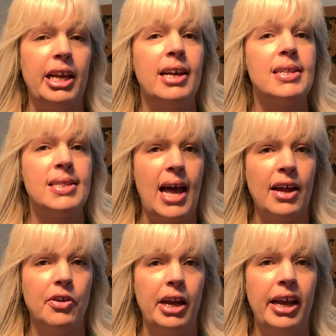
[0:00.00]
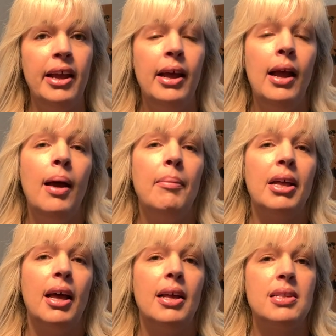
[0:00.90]
a Saturday,
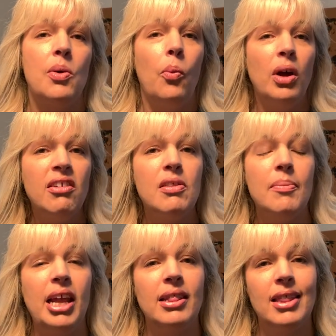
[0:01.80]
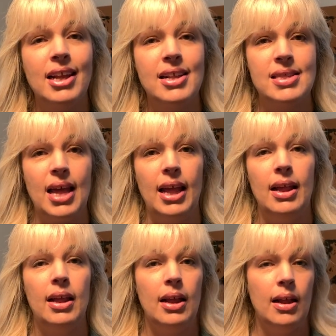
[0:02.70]
because one of the main things that
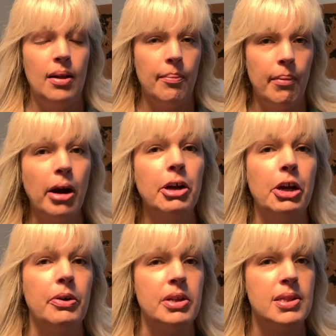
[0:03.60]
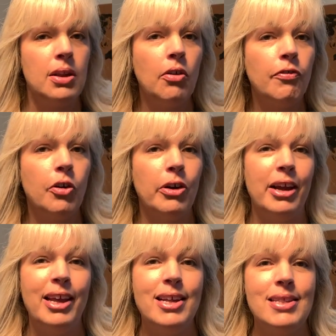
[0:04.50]
Marigot is known for
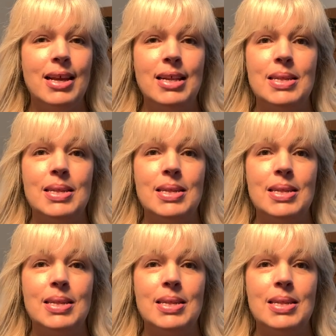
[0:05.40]
is its